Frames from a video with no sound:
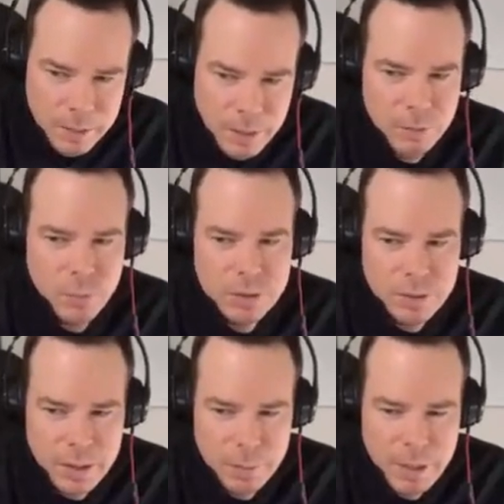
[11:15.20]
then we
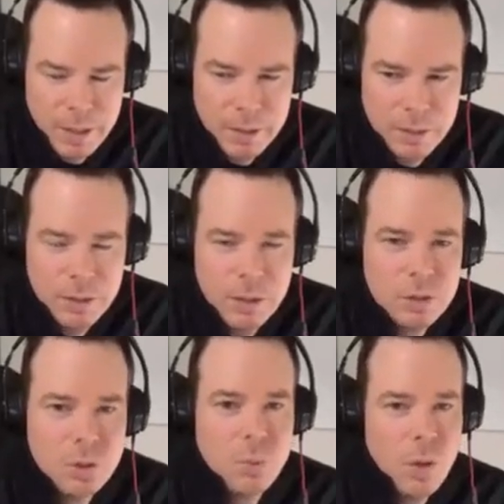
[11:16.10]
slide it back.
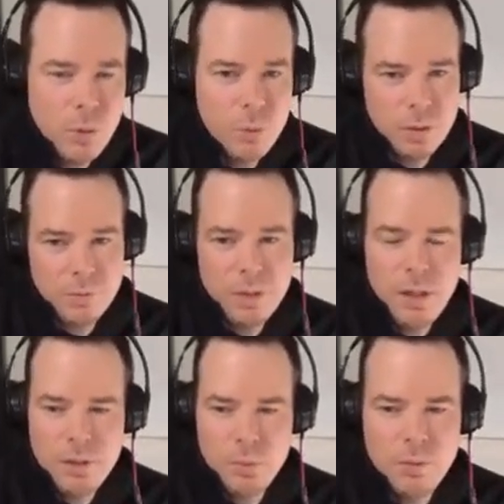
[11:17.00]
So what we will have done
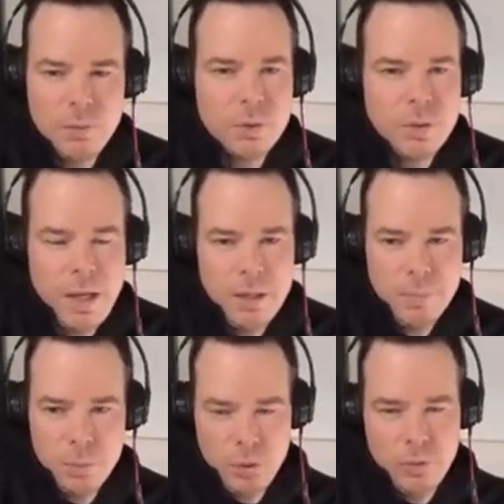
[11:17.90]
is we'll have created a
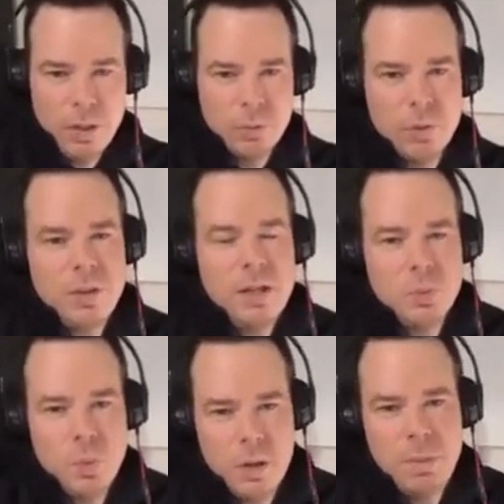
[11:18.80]
move that rotates
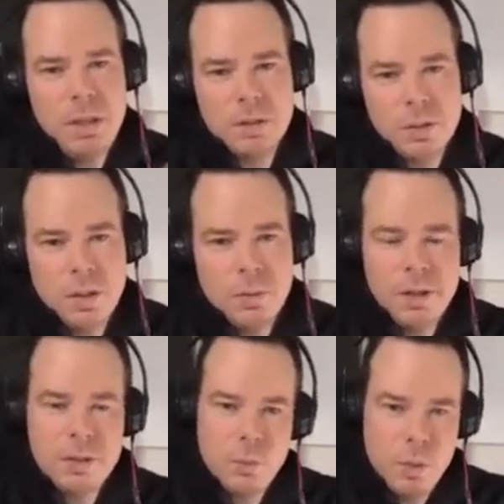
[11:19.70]
one piece
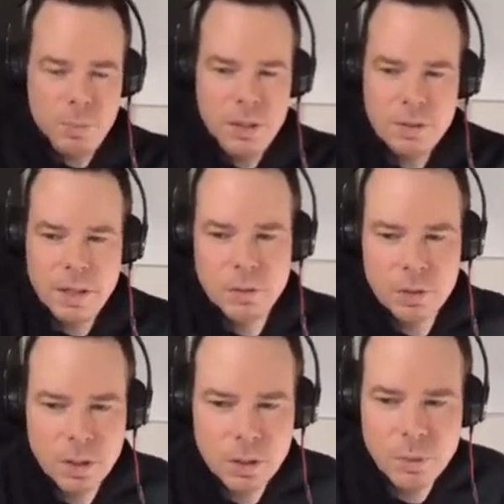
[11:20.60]
clockwise and one piece
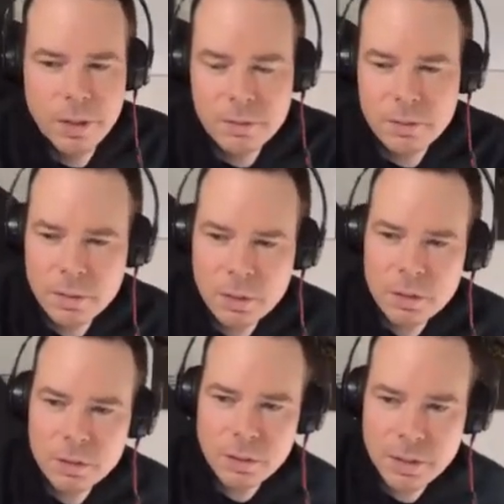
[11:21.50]
counterclockwise.
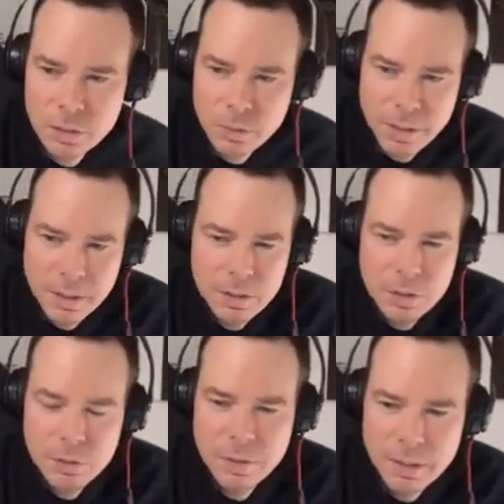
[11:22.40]
So let's go ahead and
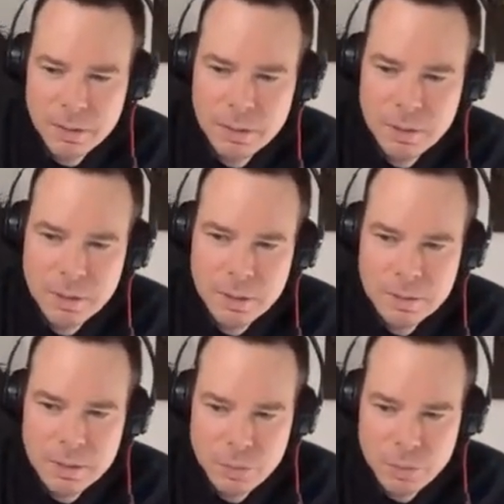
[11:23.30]
do that
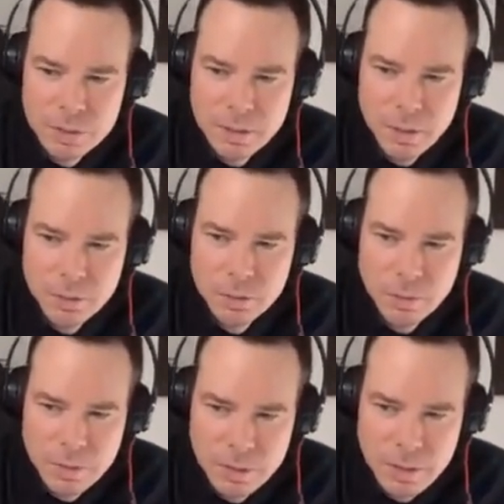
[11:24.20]
sequence now. So
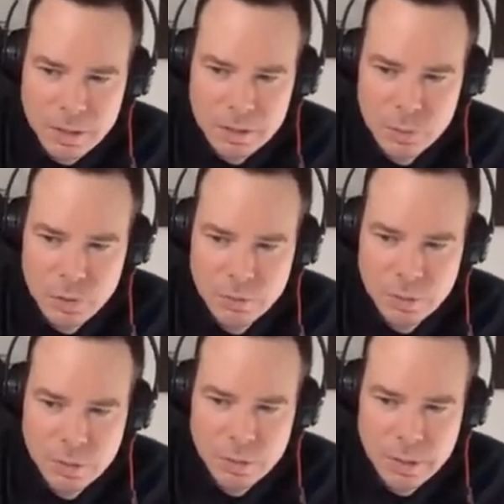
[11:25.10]
I've done the X move,
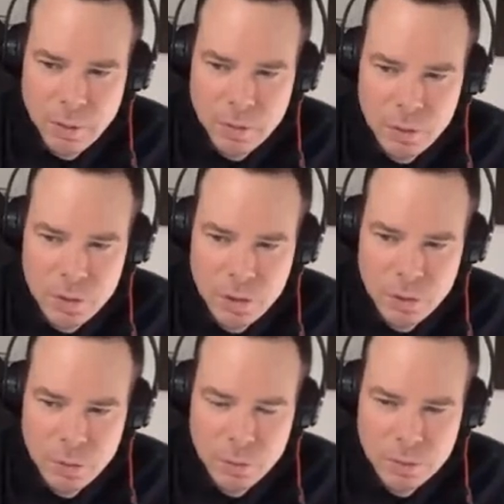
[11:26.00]
now I do a U,